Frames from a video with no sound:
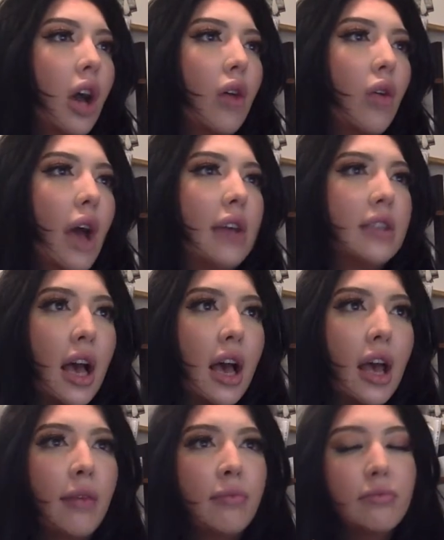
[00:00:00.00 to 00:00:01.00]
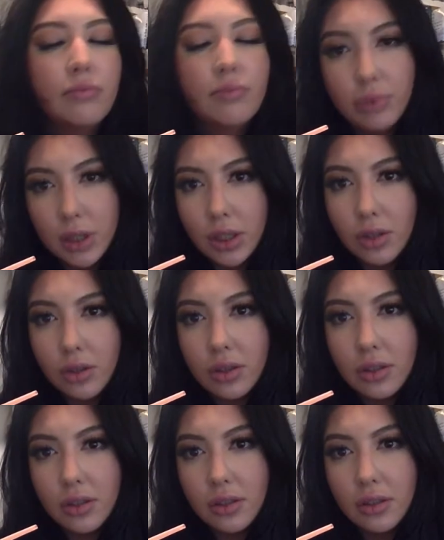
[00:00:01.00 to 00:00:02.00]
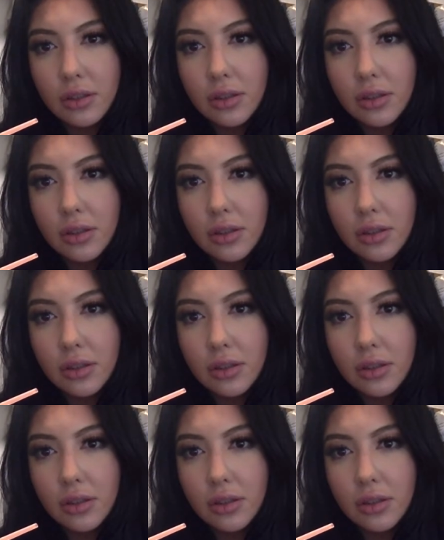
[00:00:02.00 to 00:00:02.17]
As I produce,